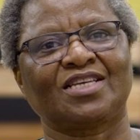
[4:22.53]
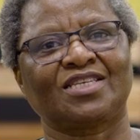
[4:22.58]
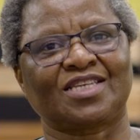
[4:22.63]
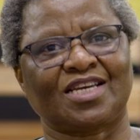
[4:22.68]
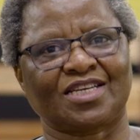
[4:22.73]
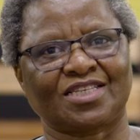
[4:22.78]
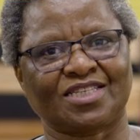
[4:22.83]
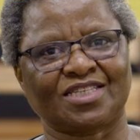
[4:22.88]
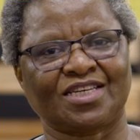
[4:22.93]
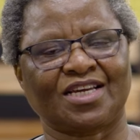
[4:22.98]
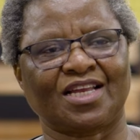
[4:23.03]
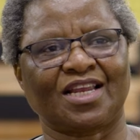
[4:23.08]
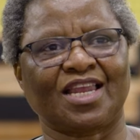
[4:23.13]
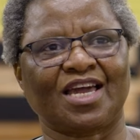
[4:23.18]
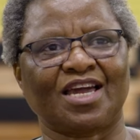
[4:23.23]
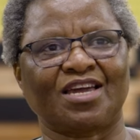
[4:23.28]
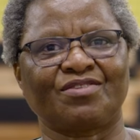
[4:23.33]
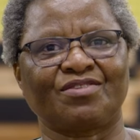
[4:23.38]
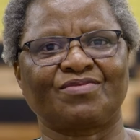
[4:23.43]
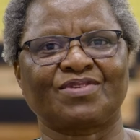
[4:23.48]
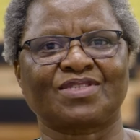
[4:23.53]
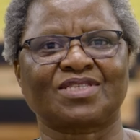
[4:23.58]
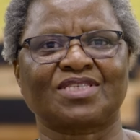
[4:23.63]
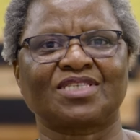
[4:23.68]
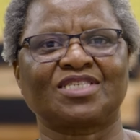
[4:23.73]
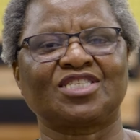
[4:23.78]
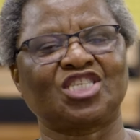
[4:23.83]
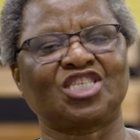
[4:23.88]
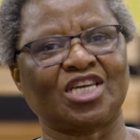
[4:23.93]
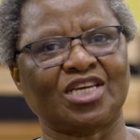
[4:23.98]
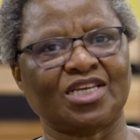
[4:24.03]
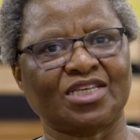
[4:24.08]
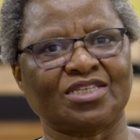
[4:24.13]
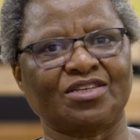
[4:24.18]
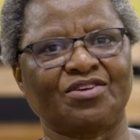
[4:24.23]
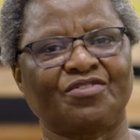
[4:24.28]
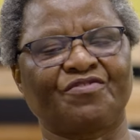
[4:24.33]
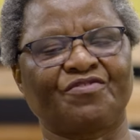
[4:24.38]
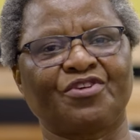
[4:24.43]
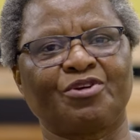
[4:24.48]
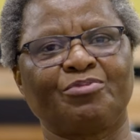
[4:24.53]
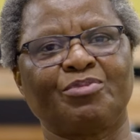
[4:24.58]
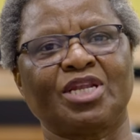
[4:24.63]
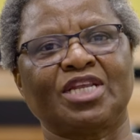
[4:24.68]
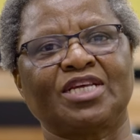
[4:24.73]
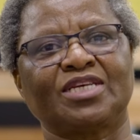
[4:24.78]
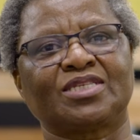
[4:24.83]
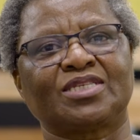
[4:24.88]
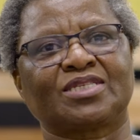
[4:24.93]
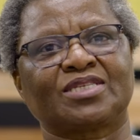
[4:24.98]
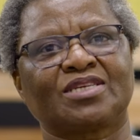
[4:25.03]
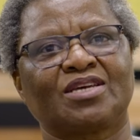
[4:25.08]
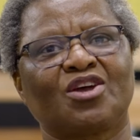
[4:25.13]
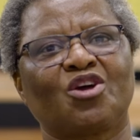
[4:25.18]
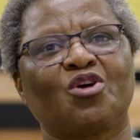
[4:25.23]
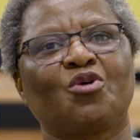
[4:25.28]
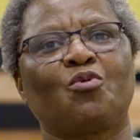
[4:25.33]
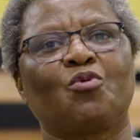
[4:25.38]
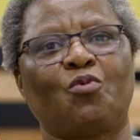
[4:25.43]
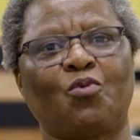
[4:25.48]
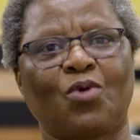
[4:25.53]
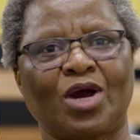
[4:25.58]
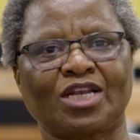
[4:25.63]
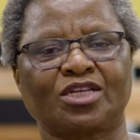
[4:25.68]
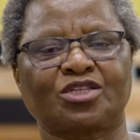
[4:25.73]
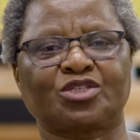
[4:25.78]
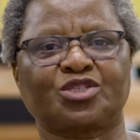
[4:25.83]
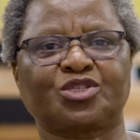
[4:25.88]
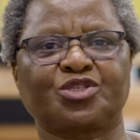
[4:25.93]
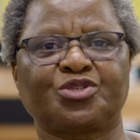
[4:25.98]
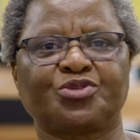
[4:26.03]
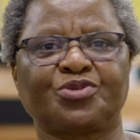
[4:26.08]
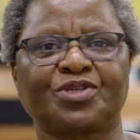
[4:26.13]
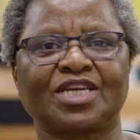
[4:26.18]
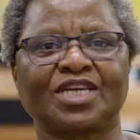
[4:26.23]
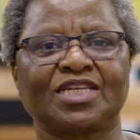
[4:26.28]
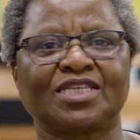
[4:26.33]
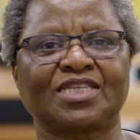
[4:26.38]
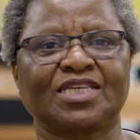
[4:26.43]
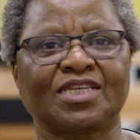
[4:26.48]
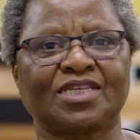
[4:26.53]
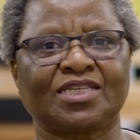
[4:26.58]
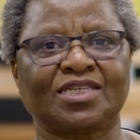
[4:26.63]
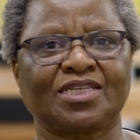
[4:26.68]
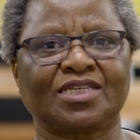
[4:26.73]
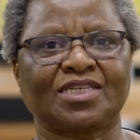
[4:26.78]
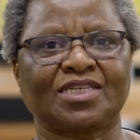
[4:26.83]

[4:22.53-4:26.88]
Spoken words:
touching lives, changing families, one student at a